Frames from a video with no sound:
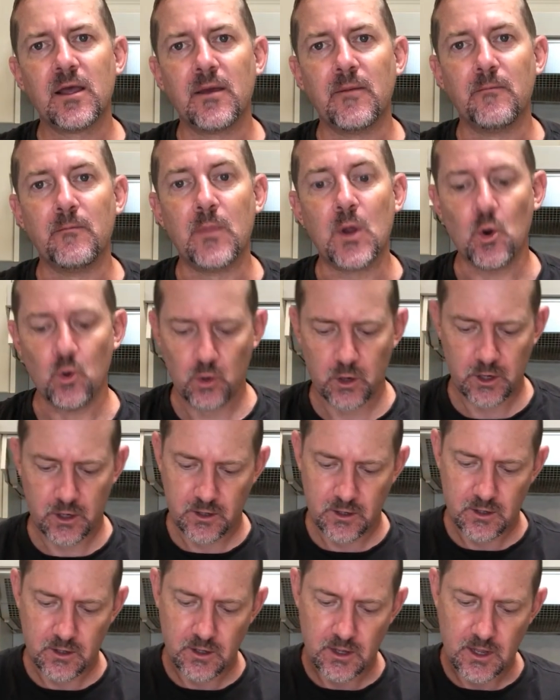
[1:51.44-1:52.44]
milk,
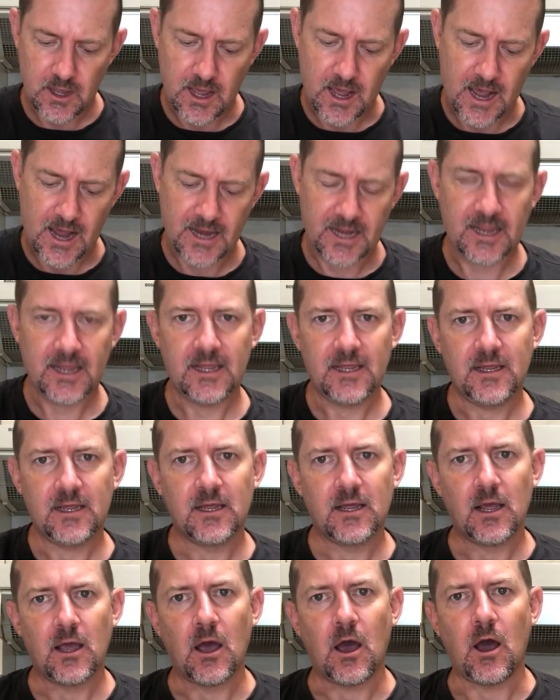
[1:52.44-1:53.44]
honey,
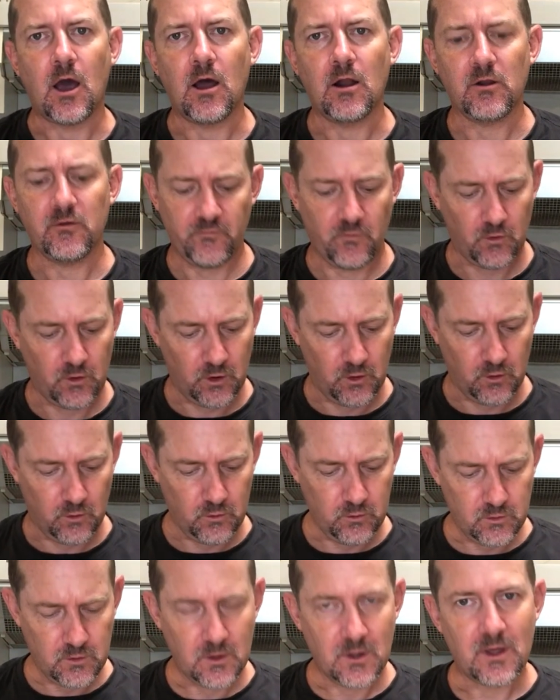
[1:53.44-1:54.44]
olive
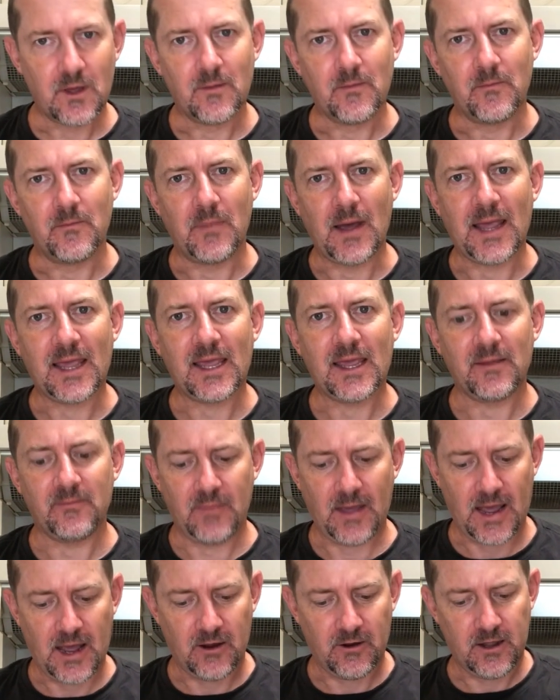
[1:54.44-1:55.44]
oil, baking
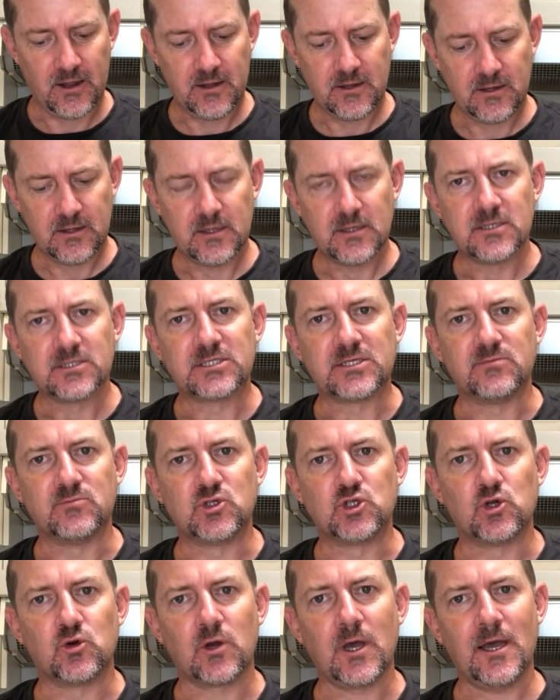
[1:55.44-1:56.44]
powder, some
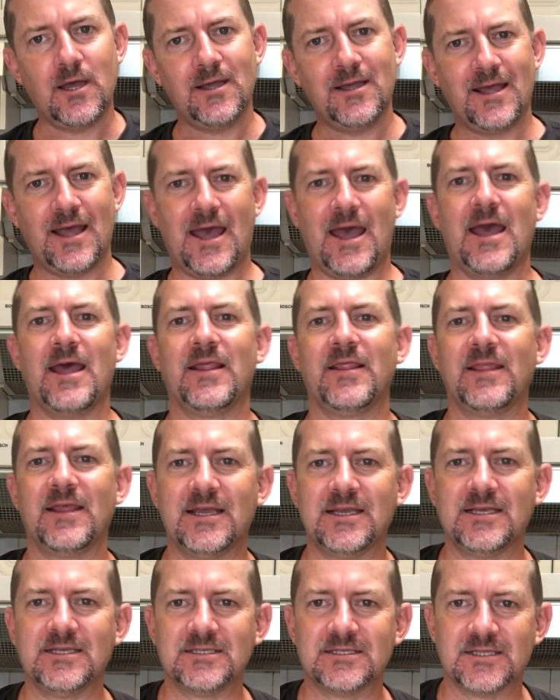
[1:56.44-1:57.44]
sugar, and
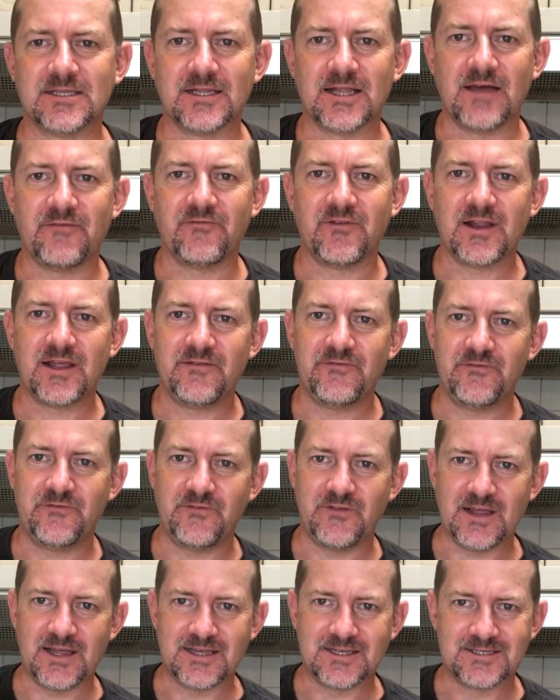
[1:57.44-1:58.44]
these lovely
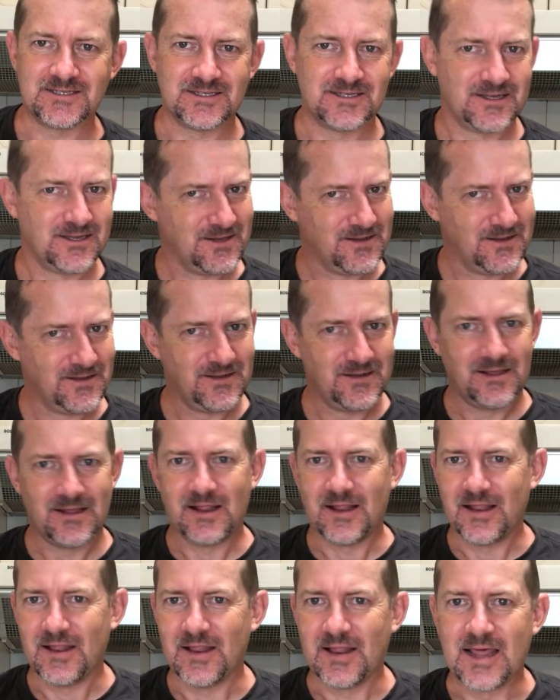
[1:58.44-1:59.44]
figs.
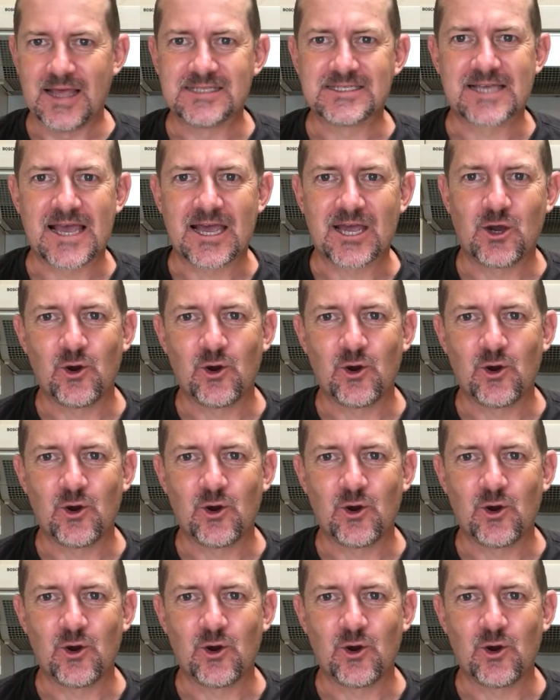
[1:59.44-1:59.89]
Let's get